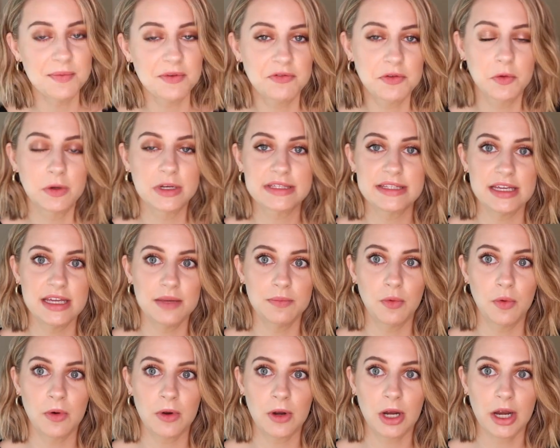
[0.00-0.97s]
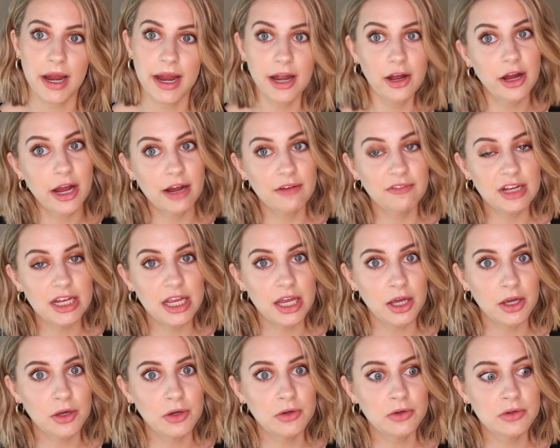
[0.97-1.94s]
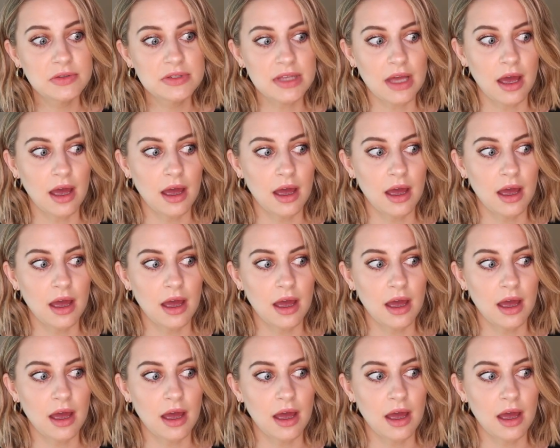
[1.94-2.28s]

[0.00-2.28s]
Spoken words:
If you want to see more hair care videos,